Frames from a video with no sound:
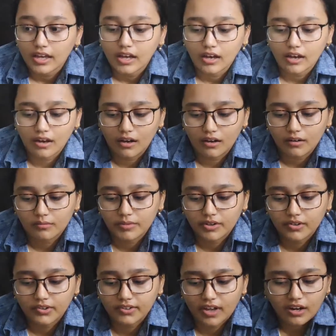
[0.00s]

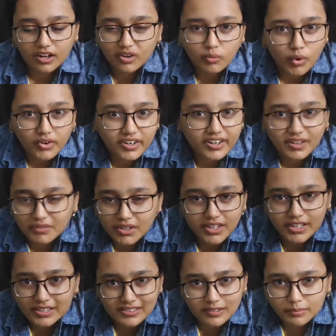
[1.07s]
Because underwatering never
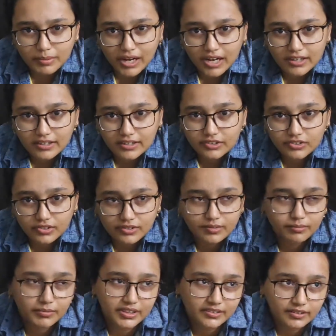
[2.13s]
kills a plant, it just
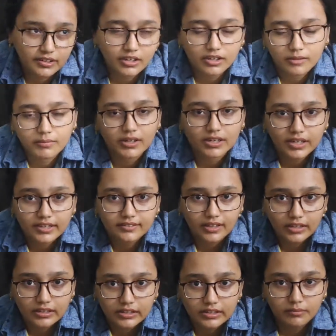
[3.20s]
makes it a little bit less
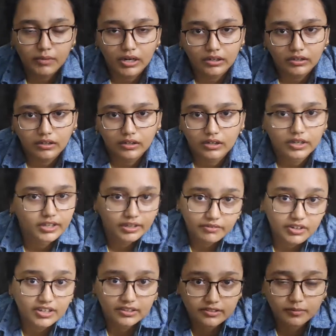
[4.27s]
healthy, but it never
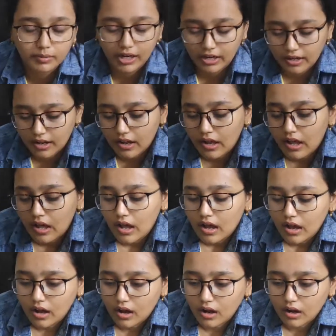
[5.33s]
kills a plant.
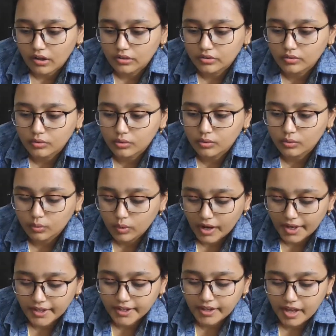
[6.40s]
So
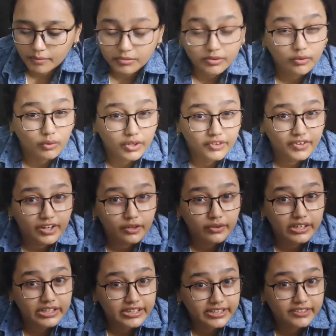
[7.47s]
I am slowly trying to
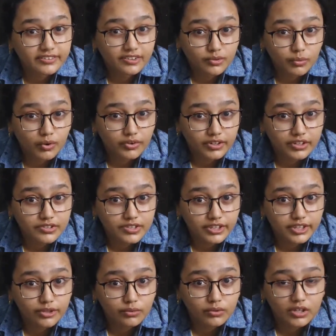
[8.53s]
increase its watering
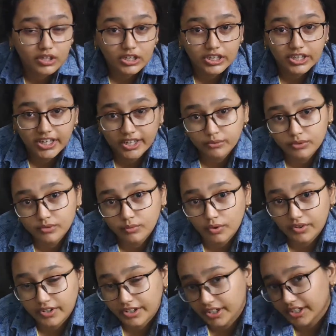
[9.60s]
schedule. Earlier I was
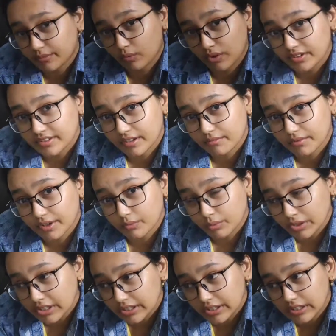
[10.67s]
watering it once every
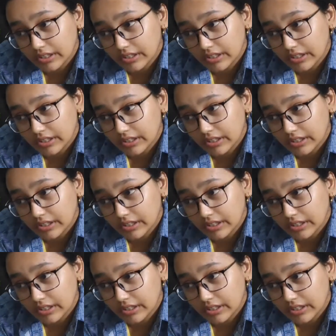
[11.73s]
week.